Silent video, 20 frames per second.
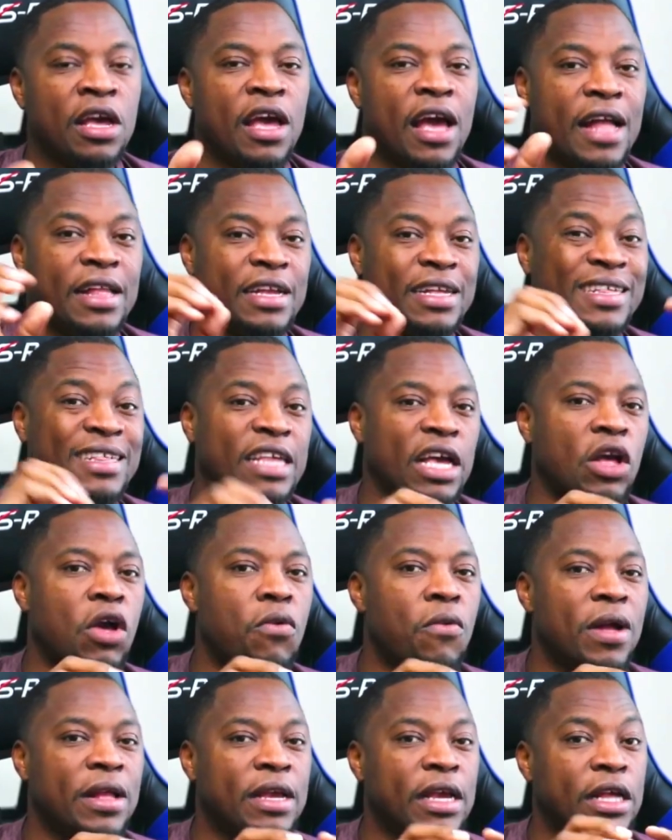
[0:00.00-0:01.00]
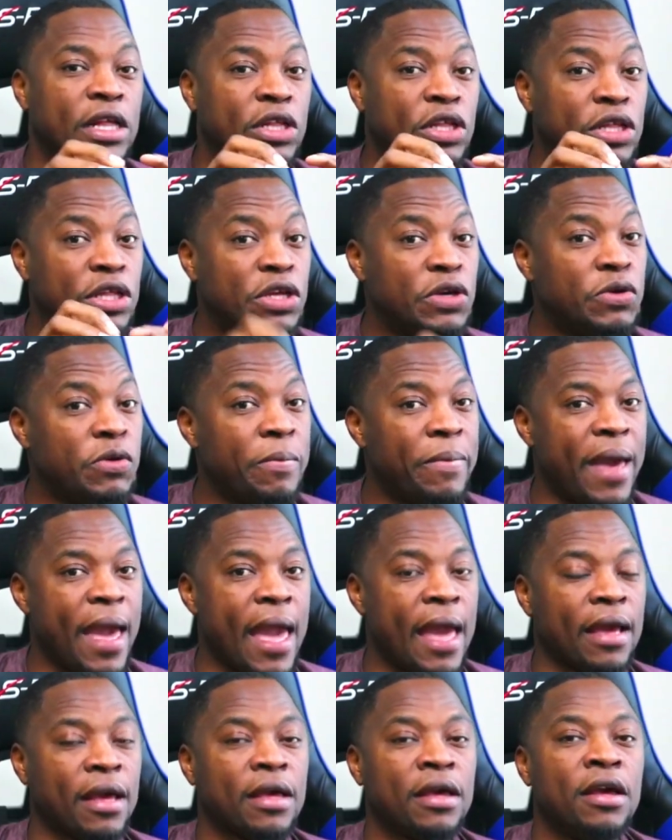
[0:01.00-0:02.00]
And then the second one is
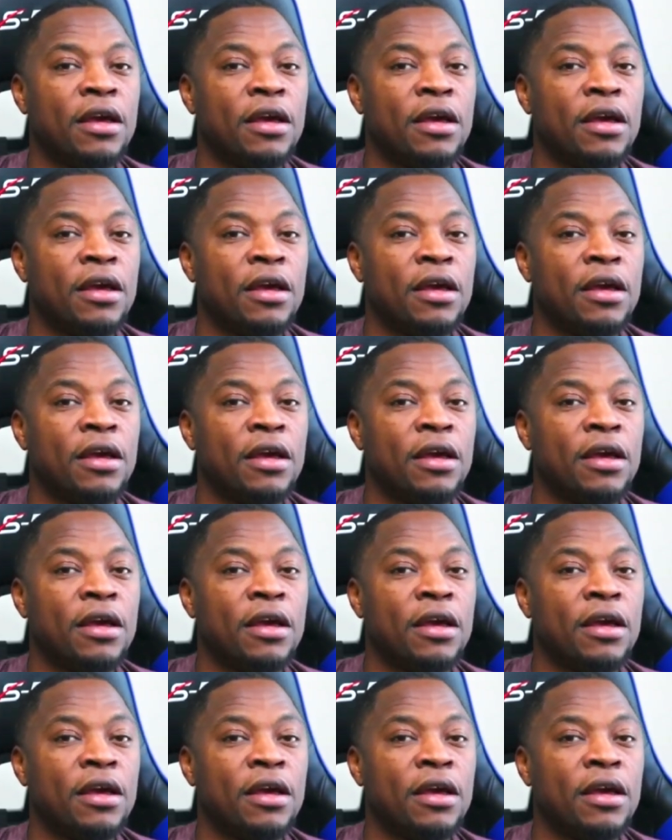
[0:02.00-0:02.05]
Nubank.